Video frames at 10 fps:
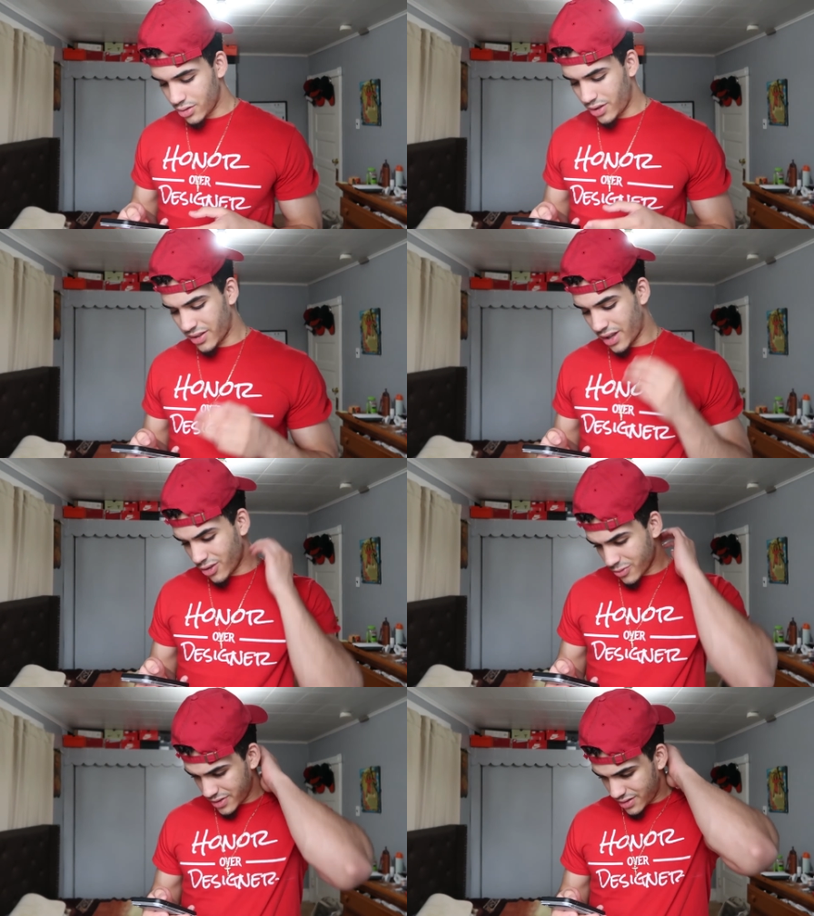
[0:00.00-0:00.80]
You think they
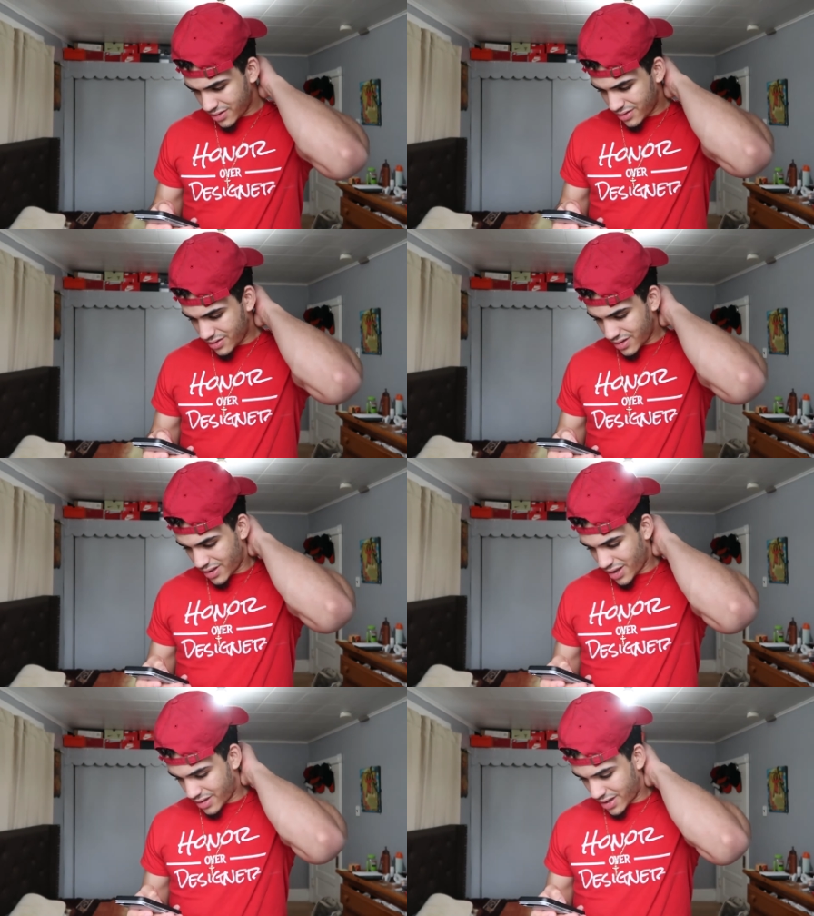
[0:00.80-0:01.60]
open? I
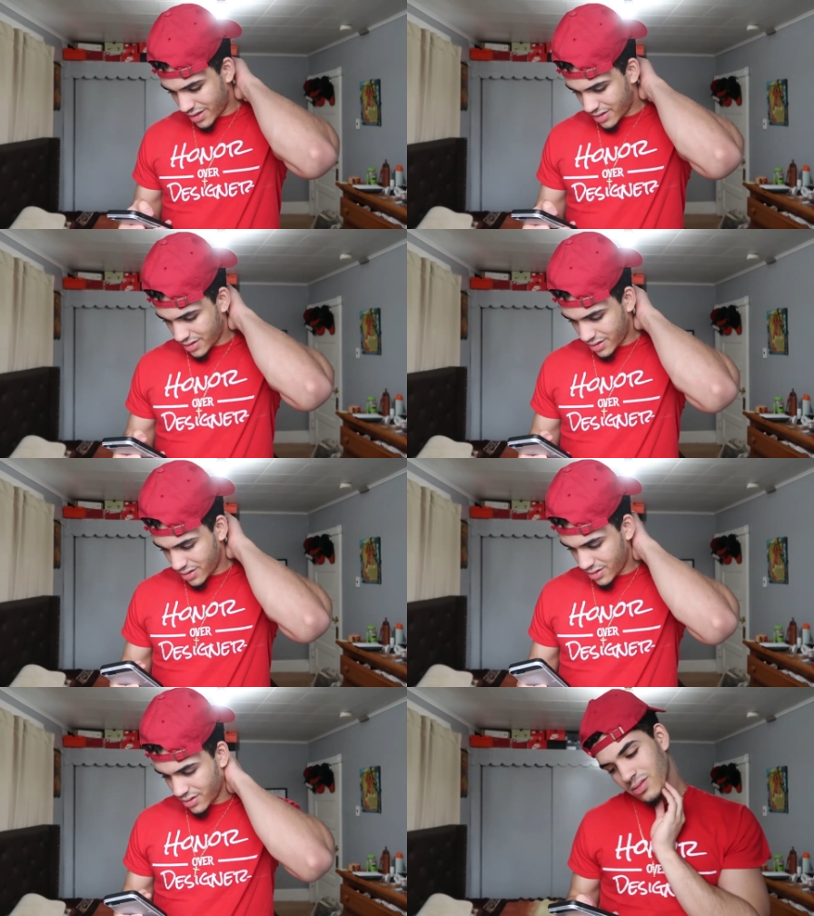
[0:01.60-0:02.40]
doubt that.
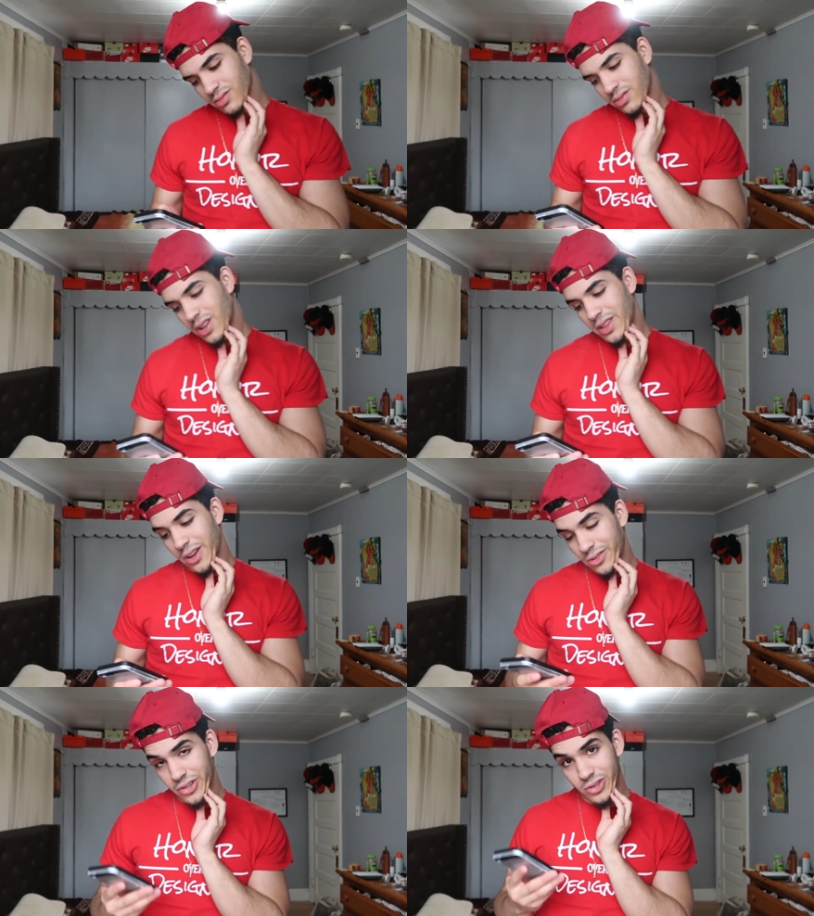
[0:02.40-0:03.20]
I
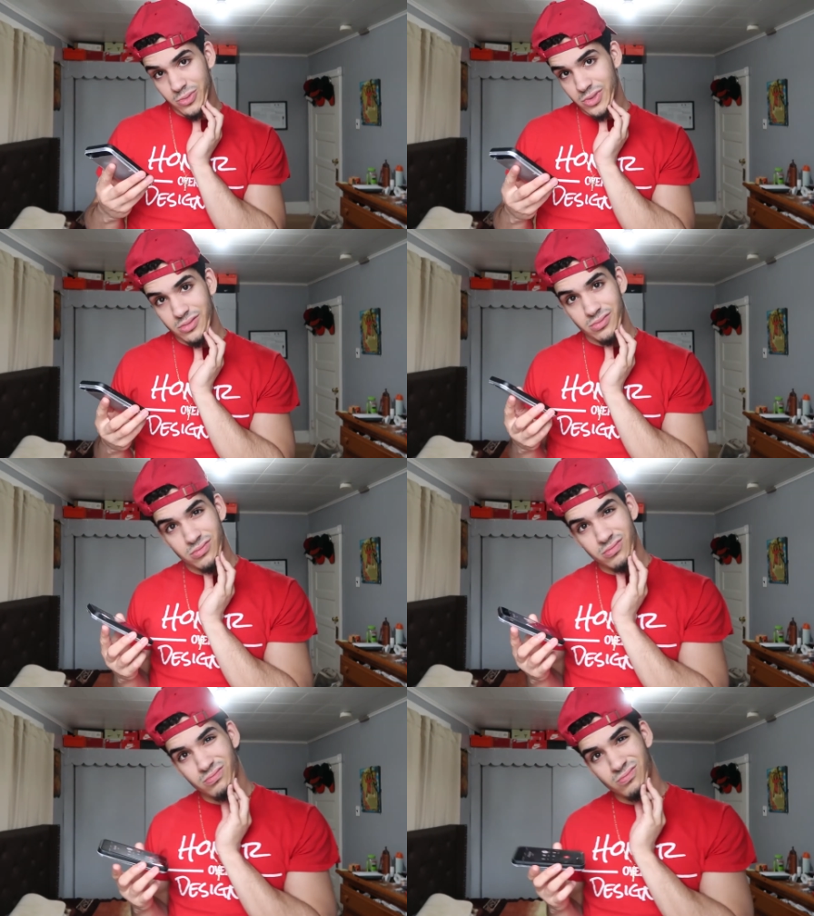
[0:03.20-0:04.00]
doubt they're open.
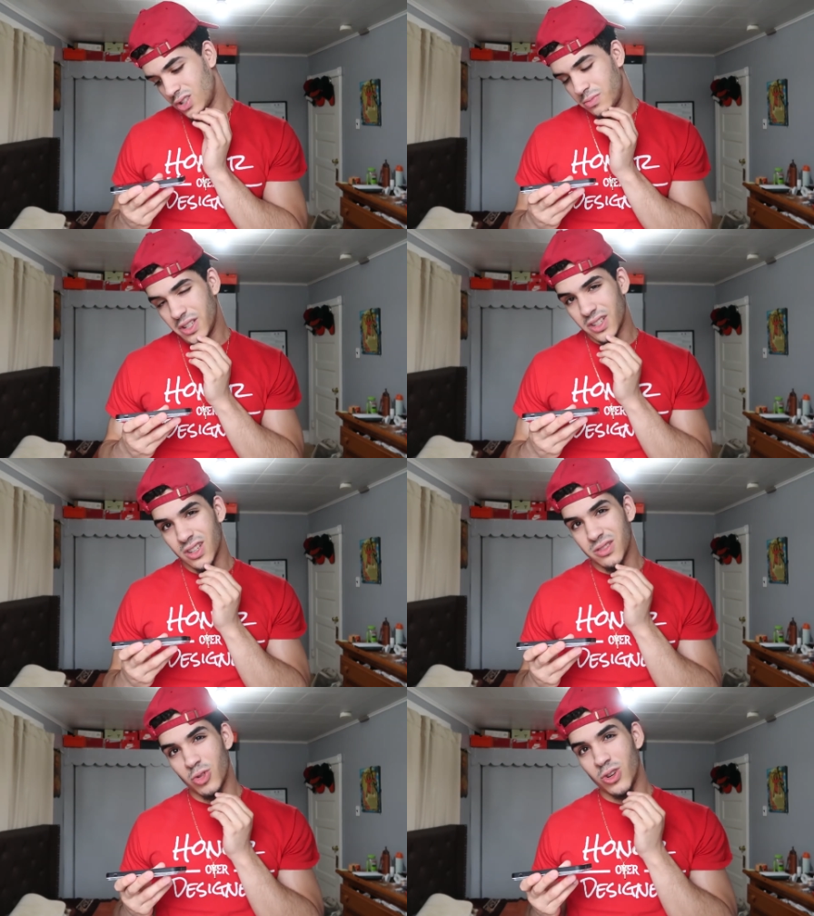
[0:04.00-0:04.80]
Pizza
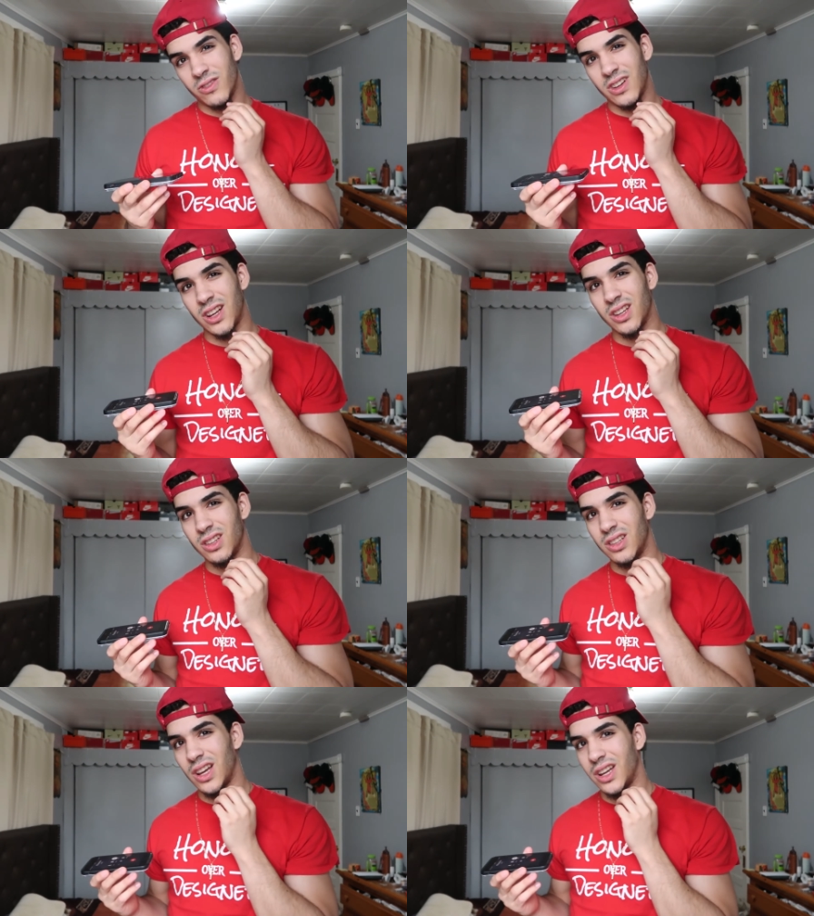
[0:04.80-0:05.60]
has more of like
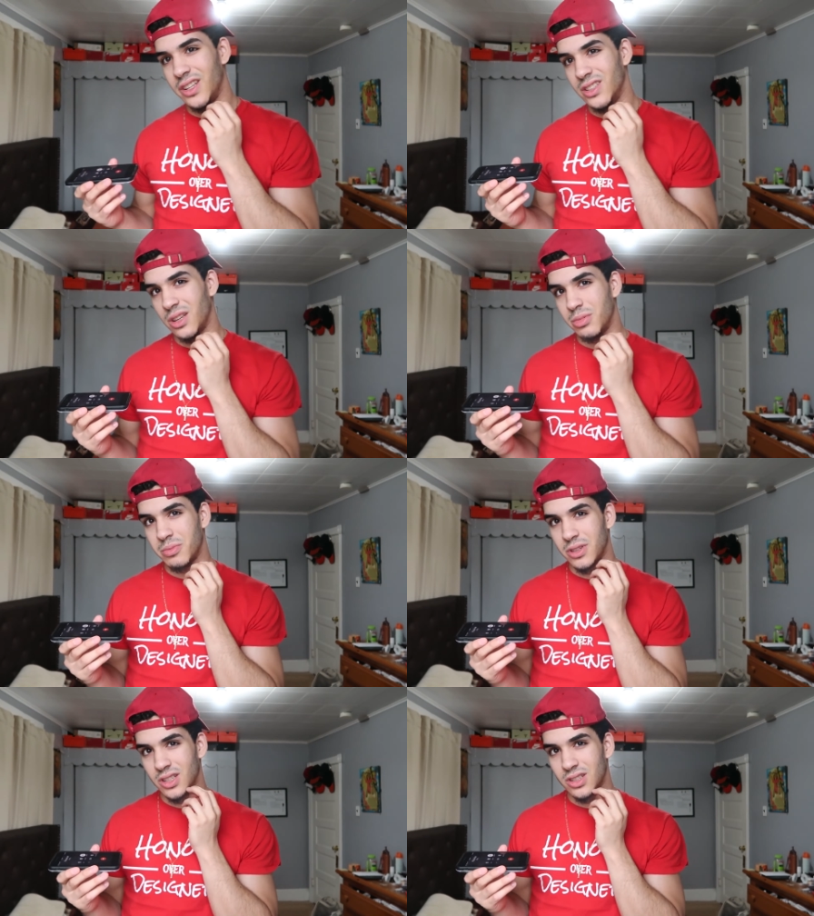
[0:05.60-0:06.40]
a dine type
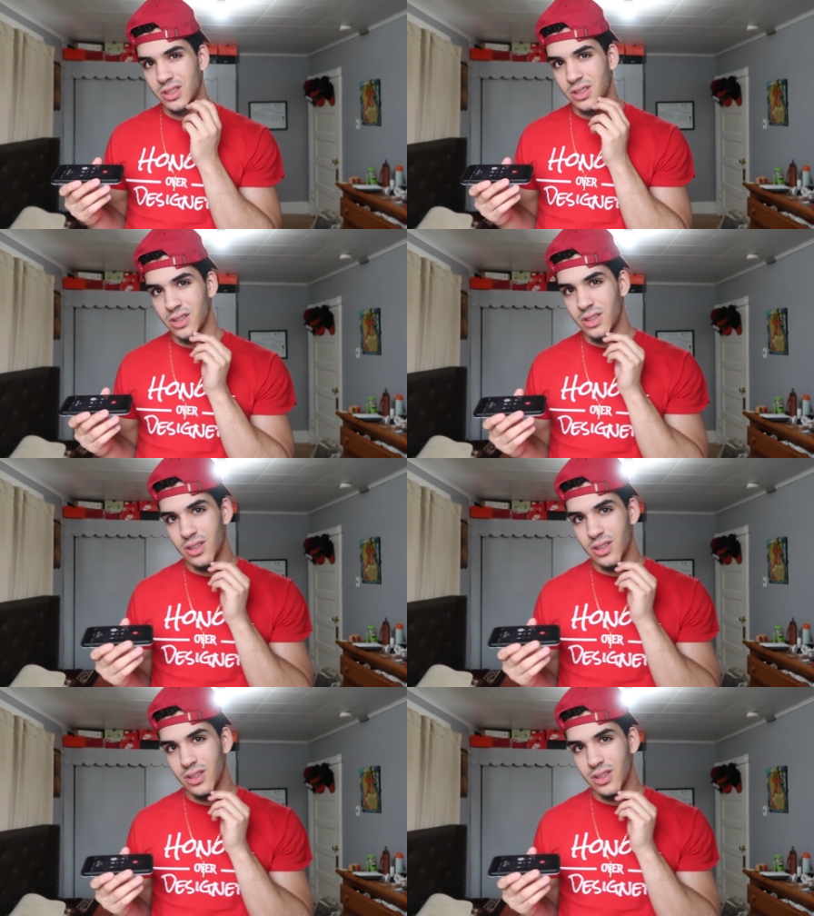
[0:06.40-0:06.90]
of place.